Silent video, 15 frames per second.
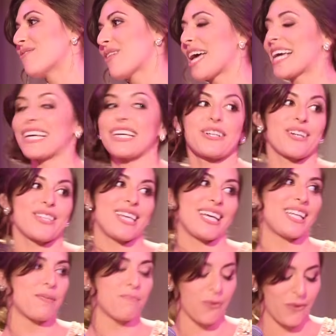of liking or
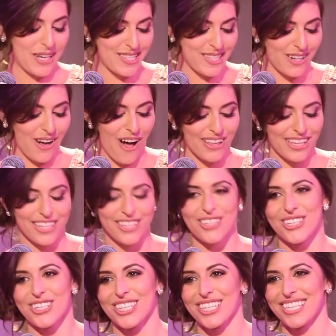dating boys in
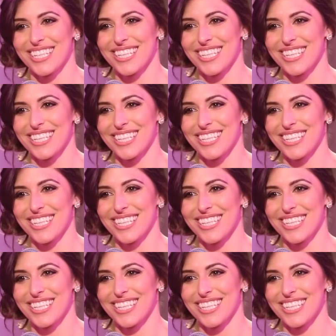college.